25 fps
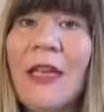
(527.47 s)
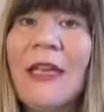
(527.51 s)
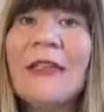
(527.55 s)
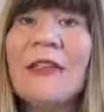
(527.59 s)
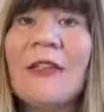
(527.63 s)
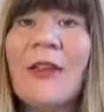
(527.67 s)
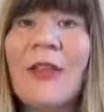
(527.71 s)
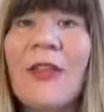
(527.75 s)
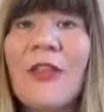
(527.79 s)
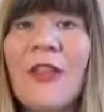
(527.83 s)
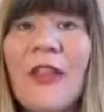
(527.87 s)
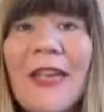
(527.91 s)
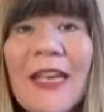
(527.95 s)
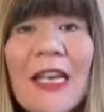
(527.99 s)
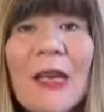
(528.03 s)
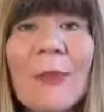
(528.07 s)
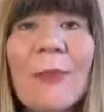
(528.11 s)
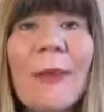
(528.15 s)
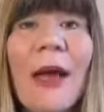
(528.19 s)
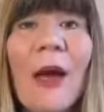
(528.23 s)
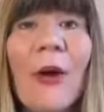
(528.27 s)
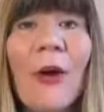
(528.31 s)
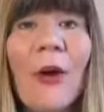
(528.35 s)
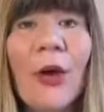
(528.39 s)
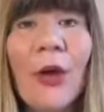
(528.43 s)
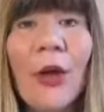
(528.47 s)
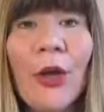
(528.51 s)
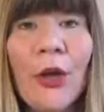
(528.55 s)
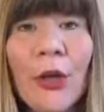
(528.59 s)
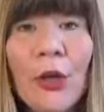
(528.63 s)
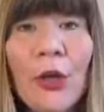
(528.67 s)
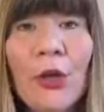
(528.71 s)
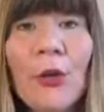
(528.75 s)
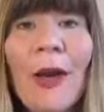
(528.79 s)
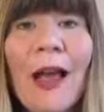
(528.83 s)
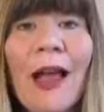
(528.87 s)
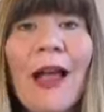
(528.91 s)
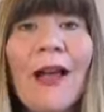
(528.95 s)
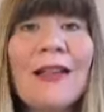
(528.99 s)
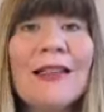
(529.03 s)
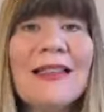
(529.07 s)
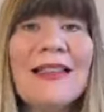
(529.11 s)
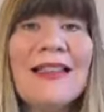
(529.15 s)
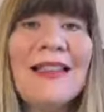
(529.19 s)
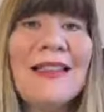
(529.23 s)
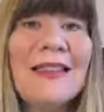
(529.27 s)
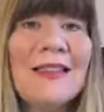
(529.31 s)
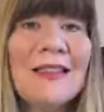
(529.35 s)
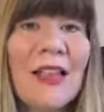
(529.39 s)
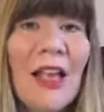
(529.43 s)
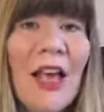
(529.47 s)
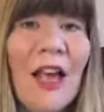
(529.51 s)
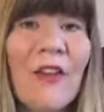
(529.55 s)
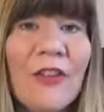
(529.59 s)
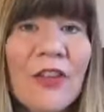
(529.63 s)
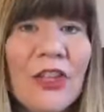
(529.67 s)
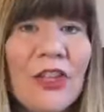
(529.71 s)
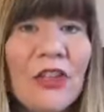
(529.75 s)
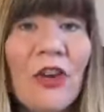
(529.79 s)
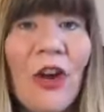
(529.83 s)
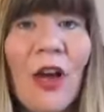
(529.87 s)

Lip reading: So think about who else is serving